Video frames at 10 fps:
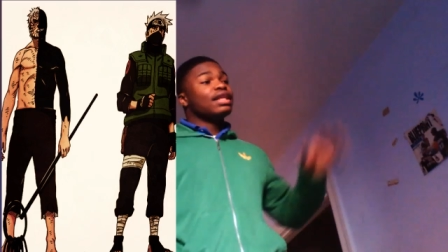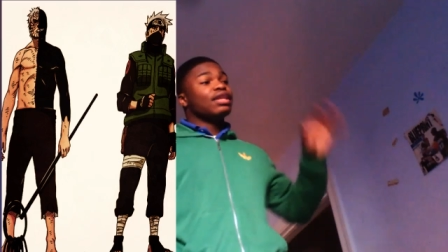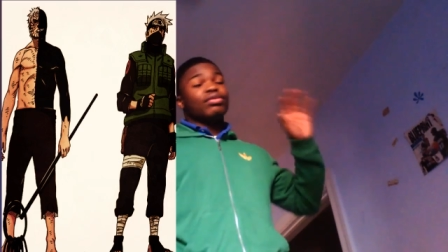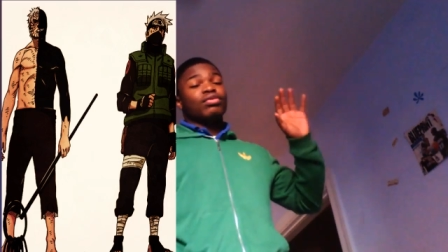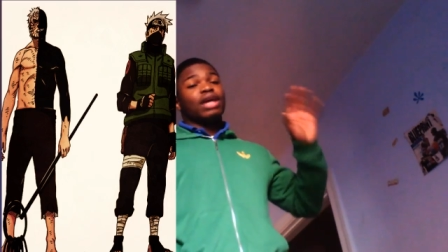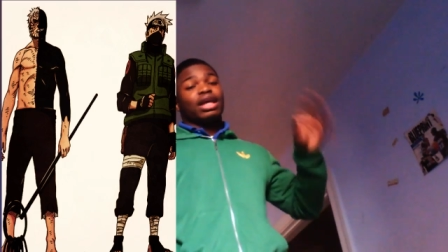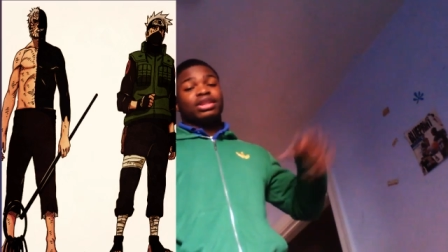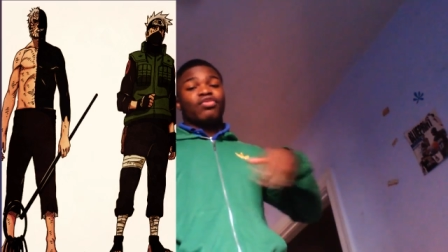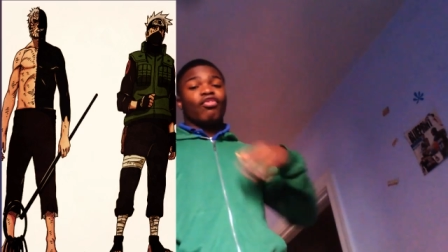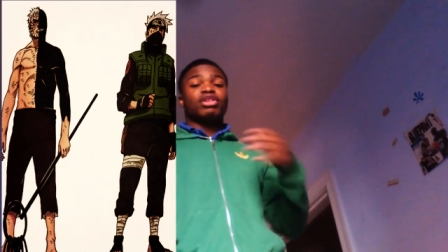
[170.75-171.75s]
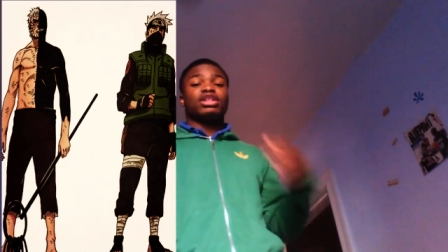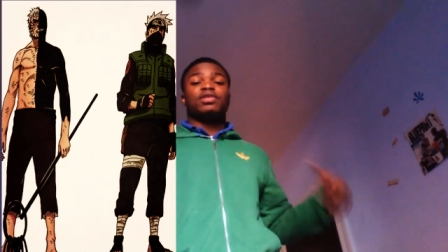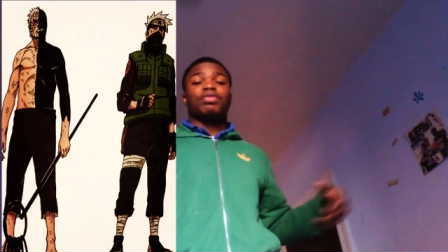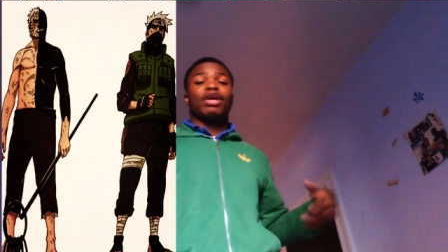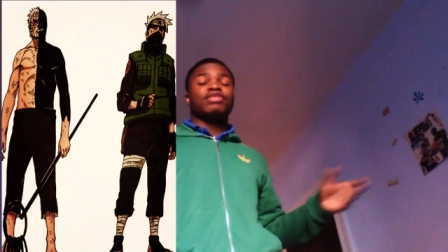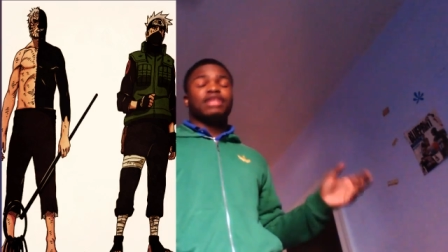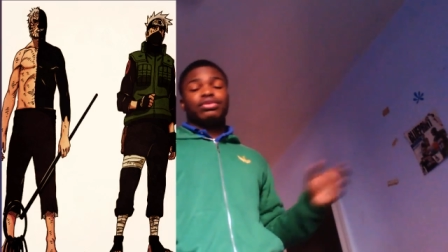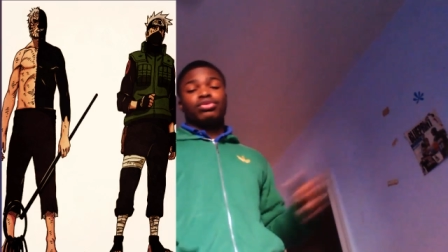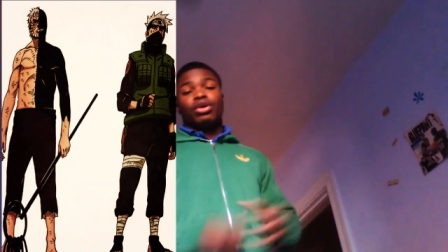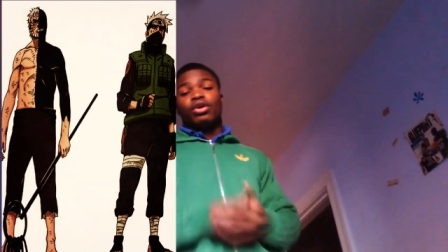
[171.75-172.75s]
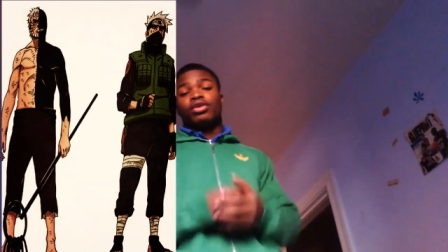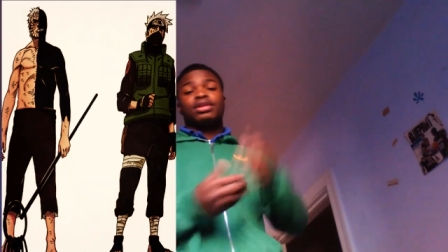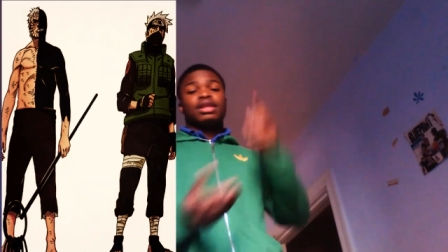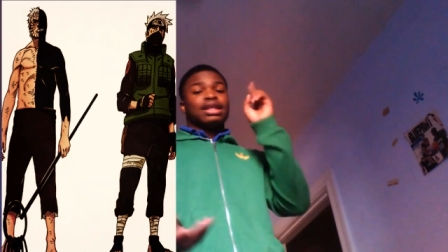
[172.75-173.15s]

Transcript: Now, as far as the spiral jutsu goes,